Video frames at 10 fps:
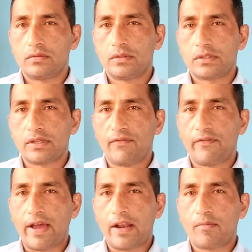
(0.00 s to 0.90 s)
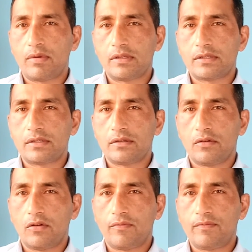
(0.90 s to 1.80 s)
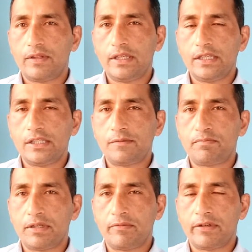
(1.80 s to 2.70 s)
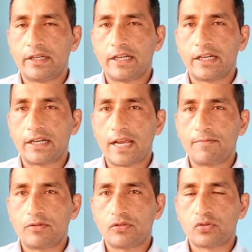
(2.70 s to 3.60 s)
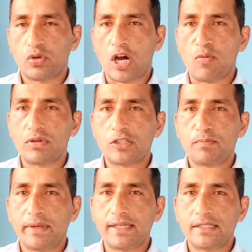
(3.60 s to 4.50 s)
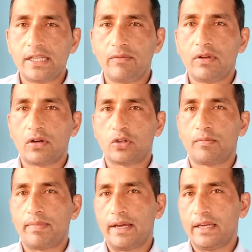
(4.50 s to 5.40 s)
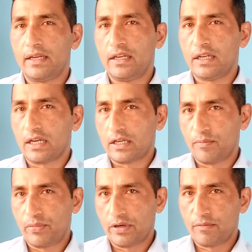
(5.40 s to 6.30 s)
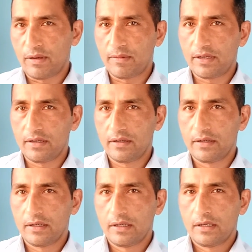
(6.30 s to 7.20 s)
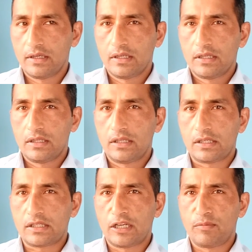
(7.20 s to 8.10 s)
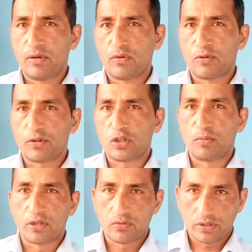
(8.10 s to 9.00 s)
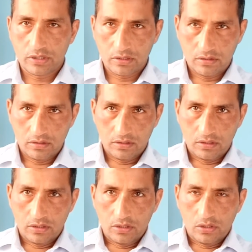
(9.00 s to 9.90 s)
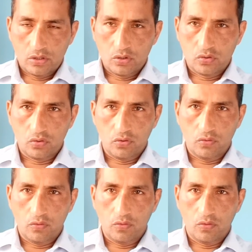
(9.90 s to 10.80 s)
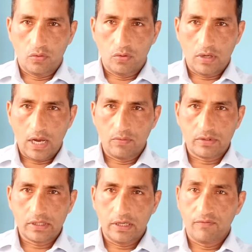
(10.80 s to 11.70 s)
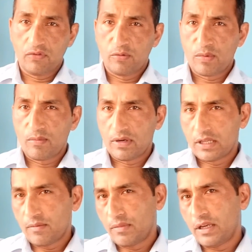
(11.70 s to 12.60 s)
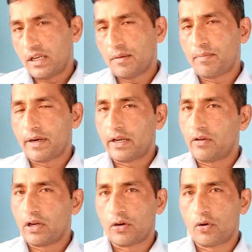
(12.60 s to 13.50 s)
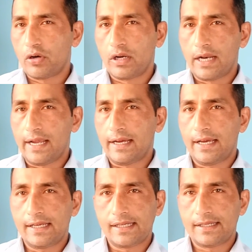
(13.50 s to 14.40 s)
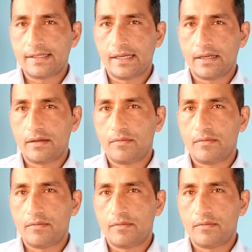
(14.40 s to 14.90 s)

some variables of these primitive data types, so how much space they will occupy in a computer memory? This can be one of the common question. So I would say if you remember them in a particular order, like as I said,